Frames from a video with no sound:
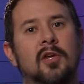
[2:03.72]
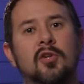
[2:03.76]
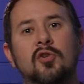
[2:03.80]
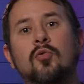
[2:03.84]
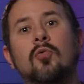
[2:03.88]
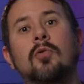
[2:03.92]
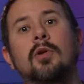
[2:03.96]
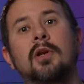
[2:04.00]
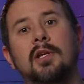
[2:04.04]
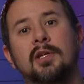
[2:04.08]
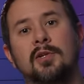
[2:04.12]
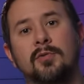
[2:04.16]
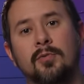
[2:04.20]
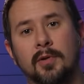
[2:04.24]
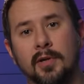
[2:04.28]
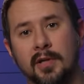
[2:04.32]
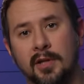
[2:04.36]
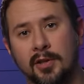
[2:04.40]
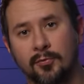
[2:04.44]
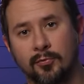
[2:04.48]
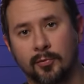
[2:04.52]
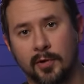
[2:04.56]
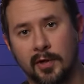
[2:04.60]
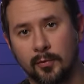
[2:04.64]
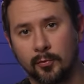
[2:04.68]

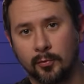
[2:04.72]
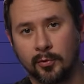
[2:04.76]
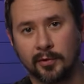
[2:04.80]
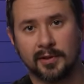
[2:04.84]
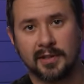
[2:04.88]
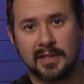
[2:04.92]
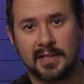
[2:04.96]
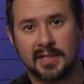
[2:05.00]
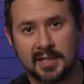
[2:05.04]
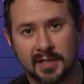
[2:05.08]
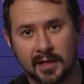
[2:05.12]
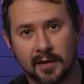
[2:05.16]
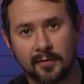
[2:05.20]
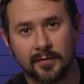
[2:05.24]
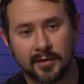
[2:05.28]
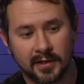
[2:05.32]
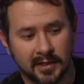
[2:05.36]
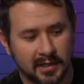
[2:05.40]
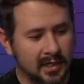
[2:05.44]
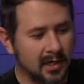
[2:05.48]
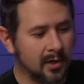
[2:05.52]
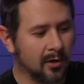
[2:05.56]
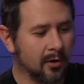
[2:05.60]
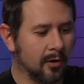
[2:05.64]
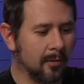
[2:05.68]
2023 release of the
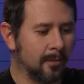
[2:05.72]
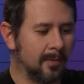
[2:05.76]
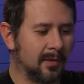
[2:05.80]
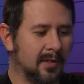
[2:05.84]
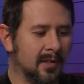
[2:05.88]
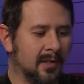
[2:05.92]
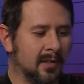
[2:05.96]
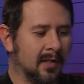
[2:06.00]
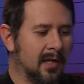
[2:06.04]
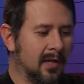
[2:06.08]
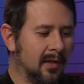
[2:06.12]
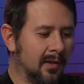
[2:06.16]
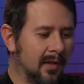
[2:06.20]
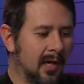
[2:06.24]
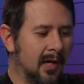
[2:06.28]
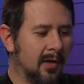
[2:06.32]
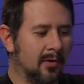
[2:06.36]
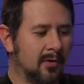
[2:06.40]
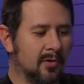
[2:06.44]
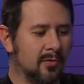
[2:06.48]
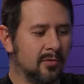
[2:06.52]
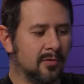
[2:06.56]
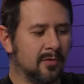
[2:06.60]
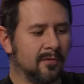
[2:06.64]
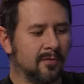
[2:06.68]
year, but then they allow
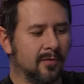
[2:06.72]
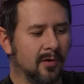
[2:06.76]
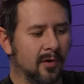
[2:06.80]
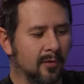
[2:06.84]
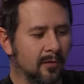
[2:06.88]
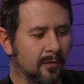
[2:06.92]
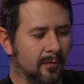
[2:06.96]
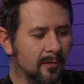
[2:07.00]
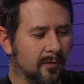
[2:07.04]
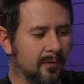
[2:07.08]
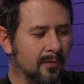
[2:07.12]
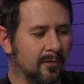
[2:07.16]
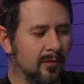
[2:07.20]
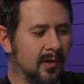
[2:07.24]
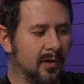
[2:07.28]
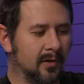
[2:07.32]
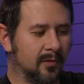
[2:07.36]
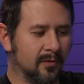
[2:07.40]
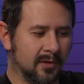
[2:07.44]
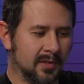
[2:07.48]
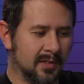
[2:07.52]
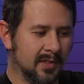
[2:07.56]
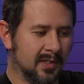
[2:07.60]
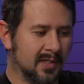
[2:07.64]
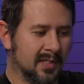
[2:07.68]
you to vote for
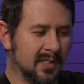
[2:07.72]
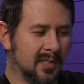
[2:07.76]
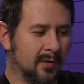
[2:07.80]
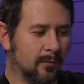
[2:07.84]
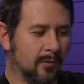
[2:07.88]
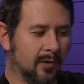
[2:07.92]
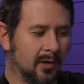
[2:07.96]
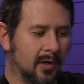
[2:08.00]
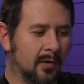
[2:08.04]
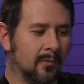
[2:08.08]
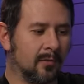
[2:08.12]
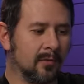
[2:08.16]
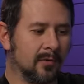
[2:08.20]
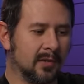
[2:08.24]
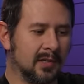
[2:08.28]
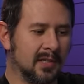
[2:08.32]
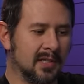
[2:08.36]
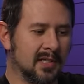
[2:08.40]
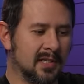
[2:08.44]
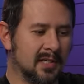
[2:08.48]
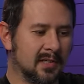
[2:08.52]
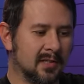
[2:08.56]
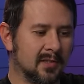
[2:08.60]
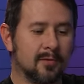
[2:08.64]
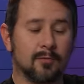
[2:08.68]
fragrances that were not
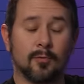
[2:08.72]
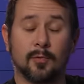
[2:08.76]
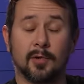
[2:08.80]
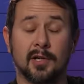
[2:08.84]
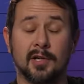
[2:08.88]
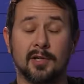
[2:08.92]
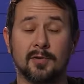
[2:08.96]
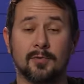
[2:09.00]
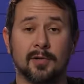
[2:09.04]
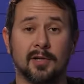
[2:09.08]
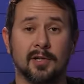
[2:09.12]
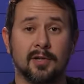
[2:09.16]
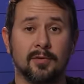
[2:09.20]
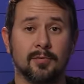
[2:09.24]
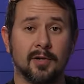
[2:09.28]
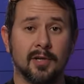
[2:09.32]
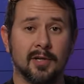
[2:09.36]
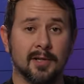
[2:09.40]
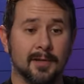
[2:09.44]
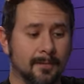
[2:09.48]
released in 2023.